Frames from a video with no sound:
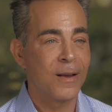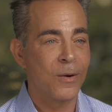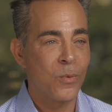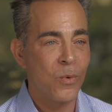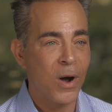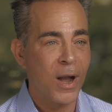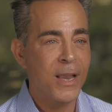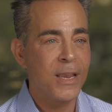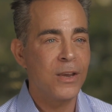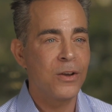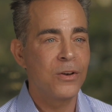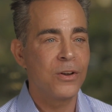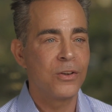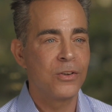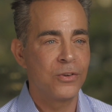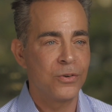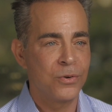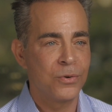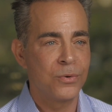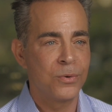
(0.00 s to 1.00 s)
I want you to
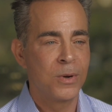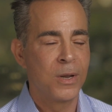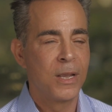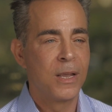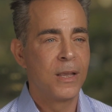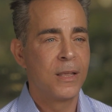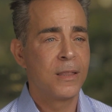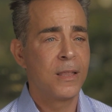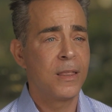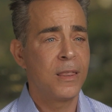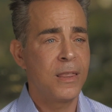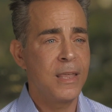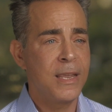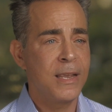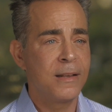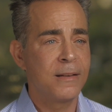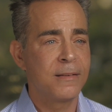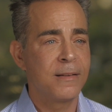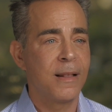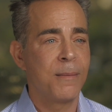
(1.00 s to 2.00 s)
do the
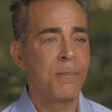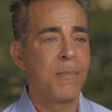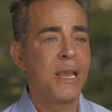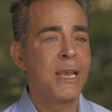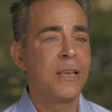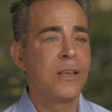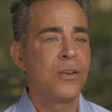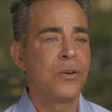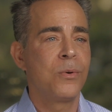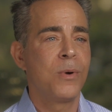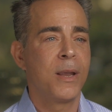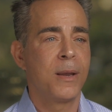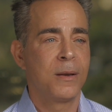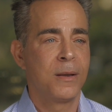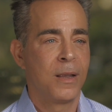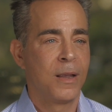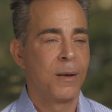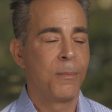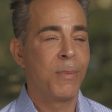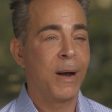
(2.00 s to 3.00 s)
things that make you a
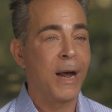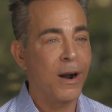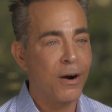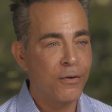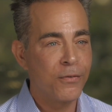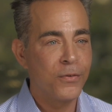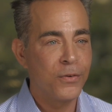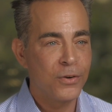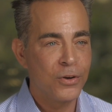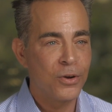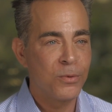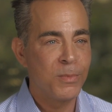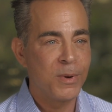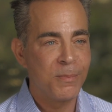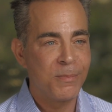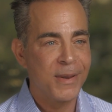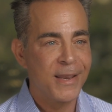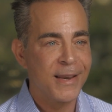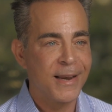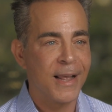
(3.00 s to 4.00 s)
powerful
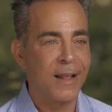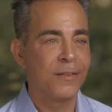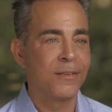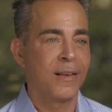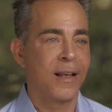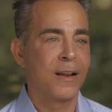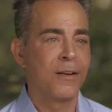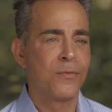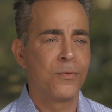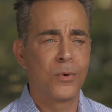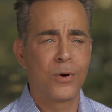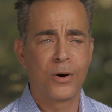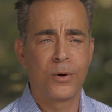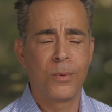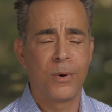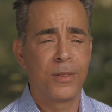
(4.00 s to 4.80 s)
human being outside of work,